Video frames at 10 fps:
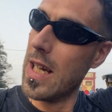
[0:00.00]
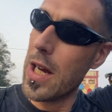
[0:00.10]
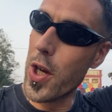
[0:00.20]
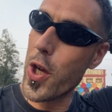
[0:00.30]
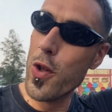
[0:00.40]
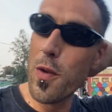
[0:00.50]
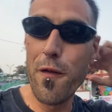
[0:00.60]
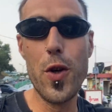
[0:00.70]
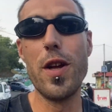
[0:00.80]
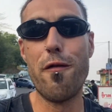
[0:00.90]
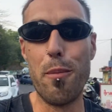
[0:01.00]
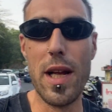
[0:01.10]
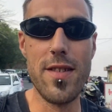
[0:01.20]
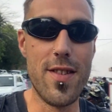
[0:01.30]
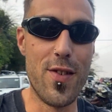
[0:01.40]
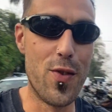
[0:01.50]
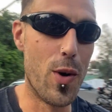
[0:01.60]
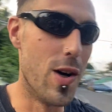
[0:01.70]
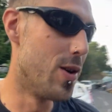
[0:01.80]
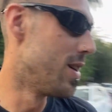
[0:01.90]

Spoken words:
Gonna go to a few different places as well.